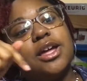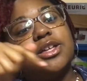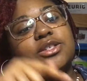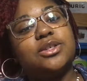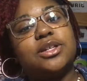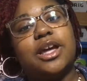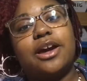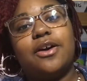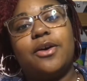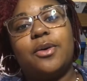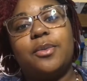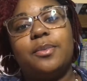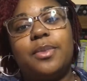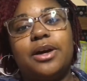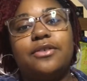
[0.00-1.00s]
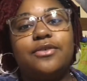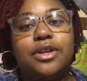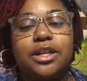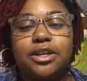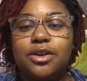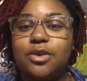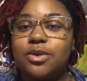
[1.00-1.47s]
So now my
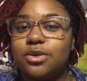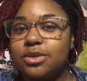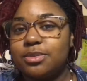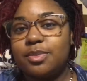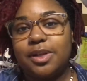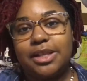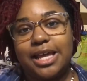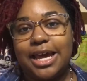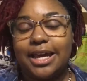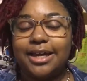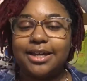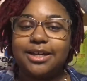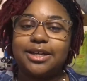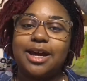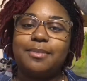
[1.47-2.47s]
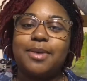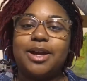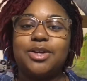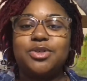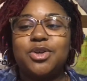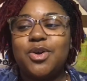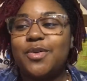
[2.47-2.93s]
videos be like, my
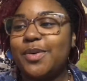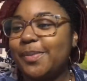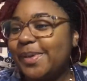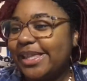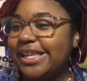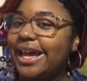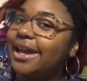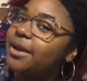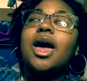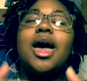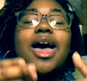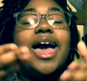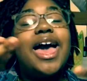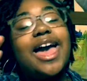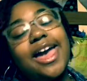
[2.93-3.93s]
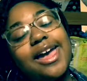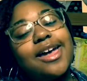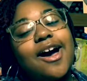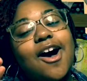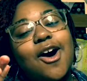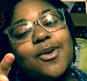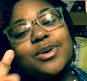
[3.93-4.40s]
intro would be like, hey
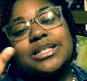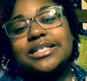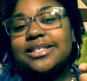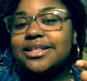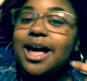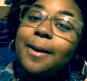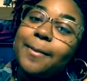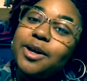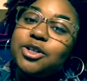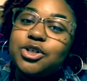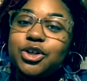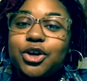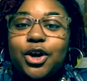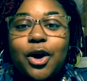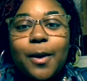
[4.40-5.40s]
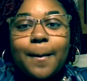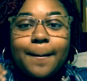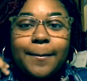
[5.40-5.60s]
y'all, what's up, it's your girl